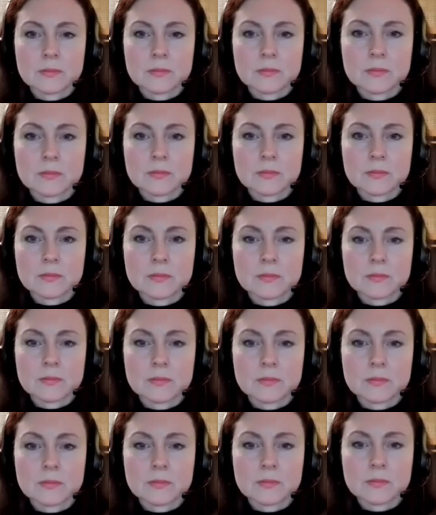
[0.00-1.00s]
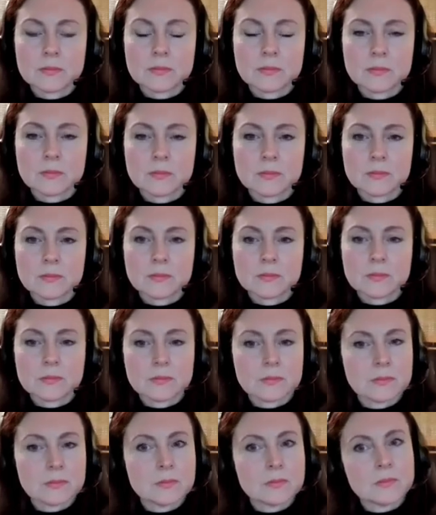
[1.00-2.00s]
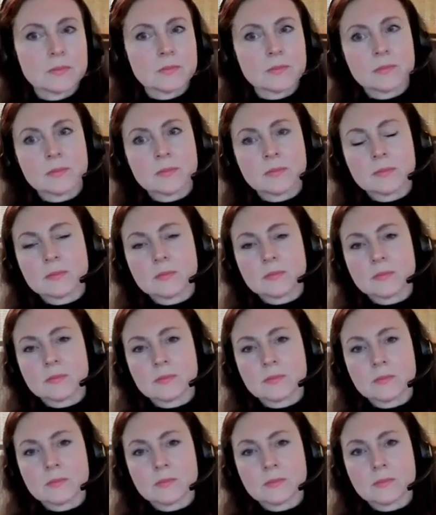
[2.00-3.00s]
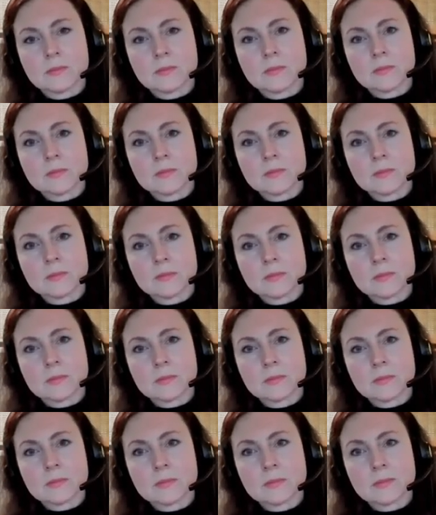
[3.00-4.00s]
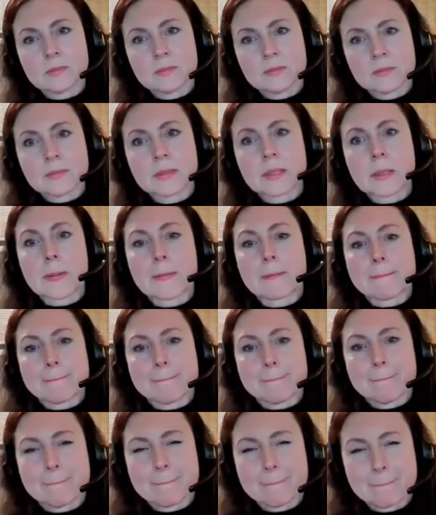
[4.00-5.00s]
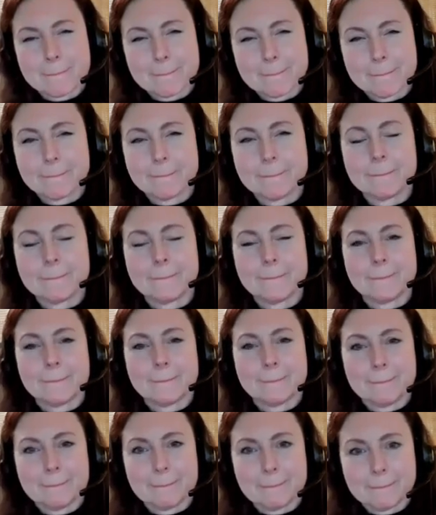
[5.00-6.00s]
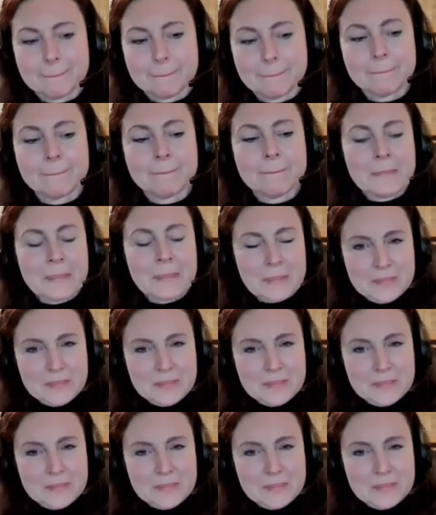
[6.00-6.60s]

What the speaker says: No words are spoken by the person on screen.